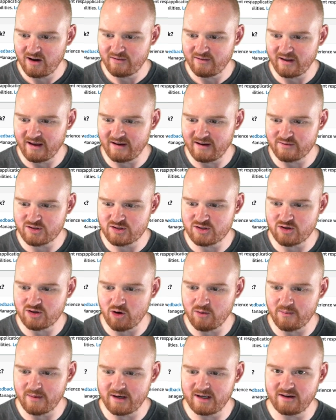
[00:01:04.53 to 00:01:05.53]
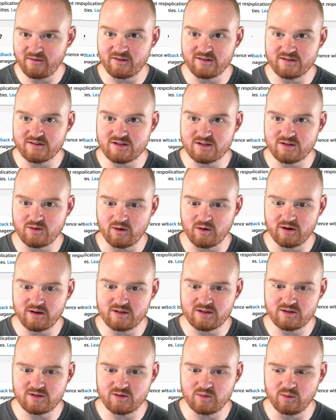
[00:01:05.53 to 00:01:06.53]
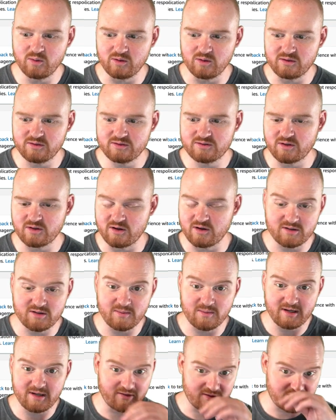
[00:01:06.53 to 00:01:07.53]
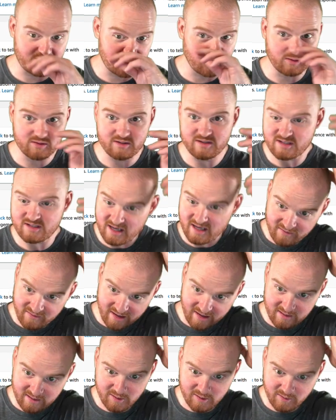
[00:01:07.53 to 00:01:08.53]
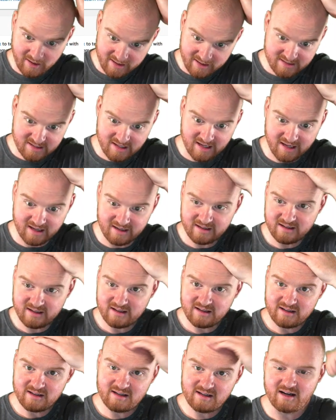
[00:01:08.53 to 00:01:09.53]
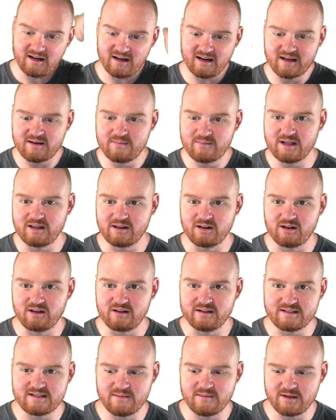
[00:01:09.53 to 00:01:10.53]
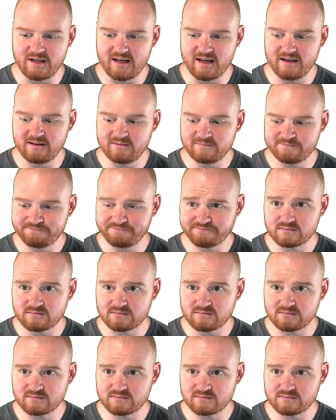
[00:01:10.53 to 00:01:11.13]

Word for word: They have so many different storage tools or so many different tools inside of AWS that uh, it can be a little intimidating.